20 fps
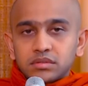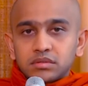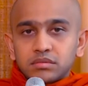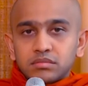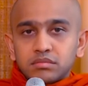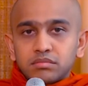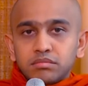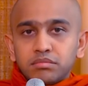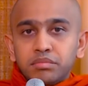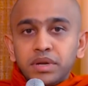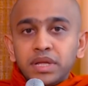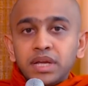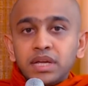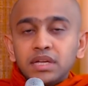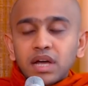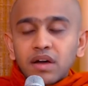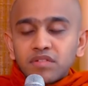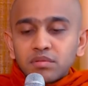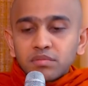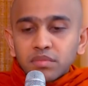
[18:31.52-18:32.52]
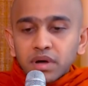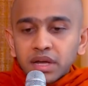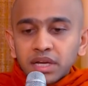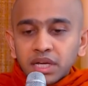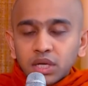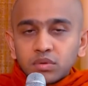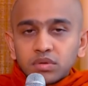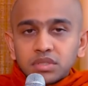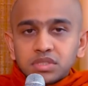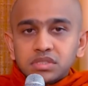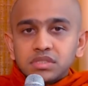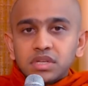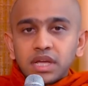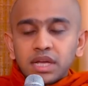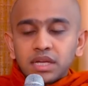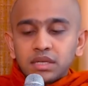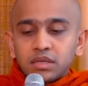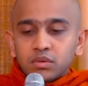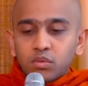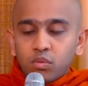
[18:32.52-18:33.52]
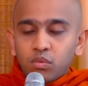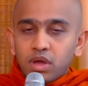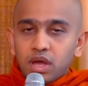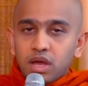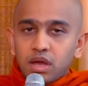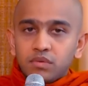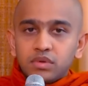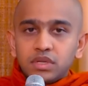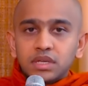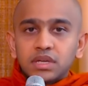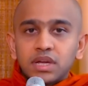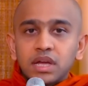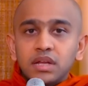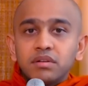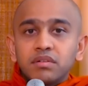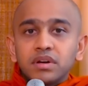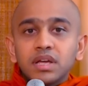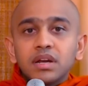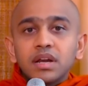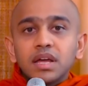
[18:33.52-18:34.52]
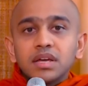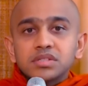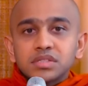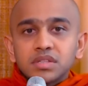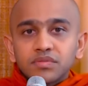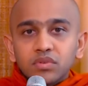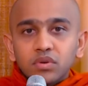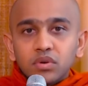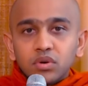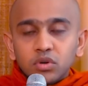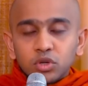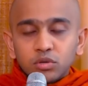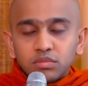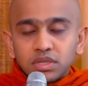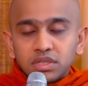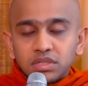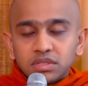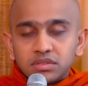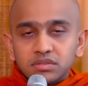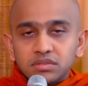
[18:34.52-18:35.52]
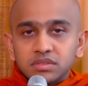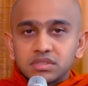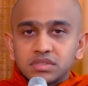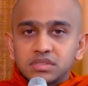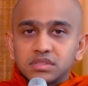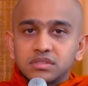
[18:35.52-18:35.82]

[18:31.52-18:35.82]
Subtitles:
bring our mind to a state where we can realize the Four Noble Truths.